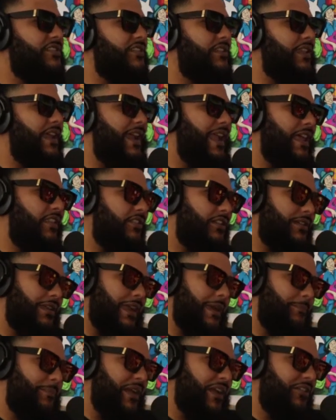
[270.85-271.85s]
a, like I look
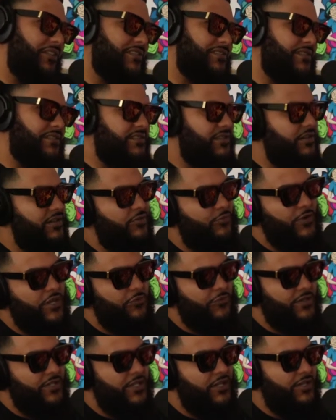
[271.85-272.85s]
at parents a certain way
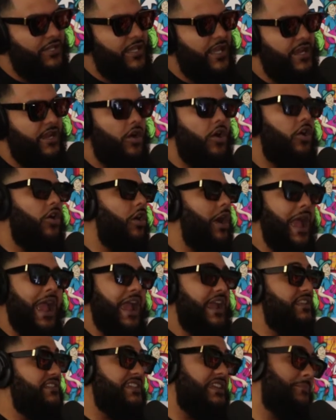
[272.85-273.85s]
when they're like, "Oh,
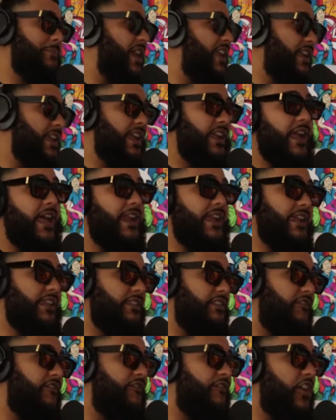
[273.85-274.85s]
at 18, my kid got to
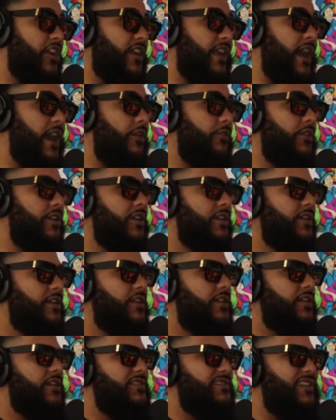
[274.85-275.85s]
get the fuck out."
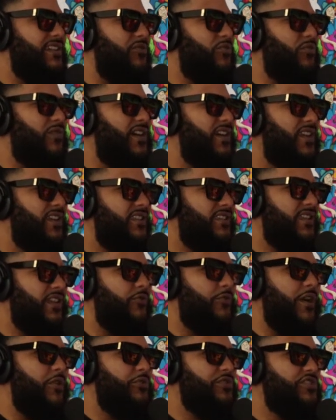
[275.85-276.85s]
Yeah, it's like what?
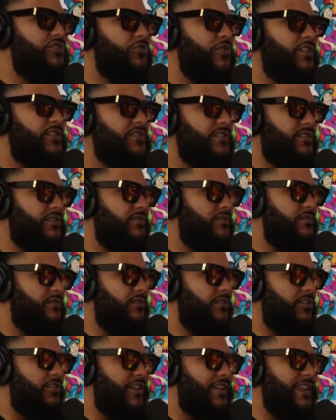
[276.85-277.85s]
Like, why would you want to,
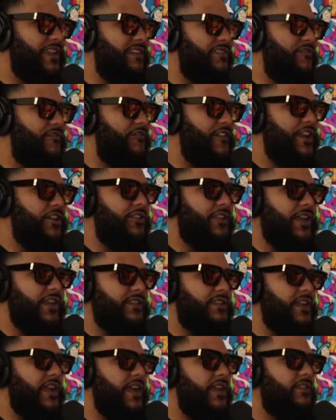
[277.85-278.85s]
your kid to fail
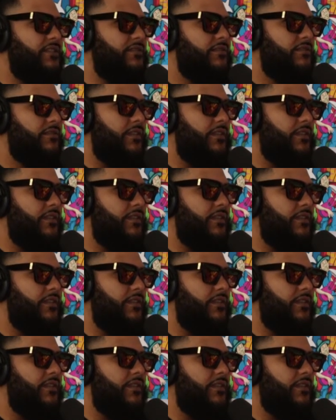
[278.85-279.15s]
like that?